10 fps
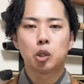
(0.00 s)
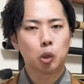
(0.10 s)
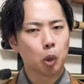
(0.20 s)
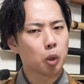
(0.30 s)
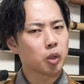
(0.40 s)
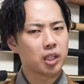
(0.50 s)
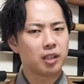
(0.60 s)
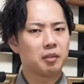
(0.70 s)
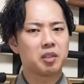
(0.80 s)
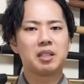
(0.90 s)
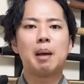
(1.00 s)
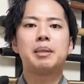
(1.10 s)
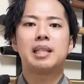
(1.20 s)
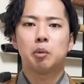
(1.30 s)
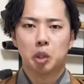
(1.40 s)
So learners and lovers of
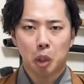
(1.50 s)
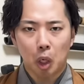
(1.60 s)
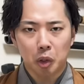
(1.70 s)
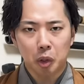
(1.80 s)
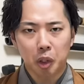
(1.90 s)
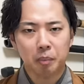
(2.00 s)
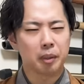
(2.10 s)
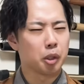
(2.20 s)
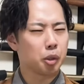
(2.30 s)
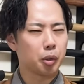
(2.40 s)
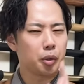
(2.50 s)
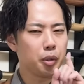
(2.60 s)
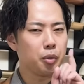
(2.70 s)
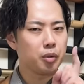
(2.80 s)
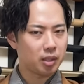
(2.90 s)
Japanese language and culture, be sure
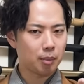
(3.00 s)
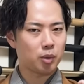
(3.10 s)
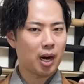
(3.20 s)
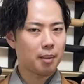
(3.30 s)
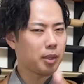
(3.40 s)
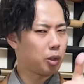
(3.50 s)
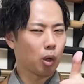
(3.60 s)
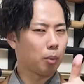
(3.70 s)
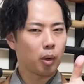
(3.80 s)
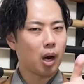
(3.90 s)
to subscribe to enjoy more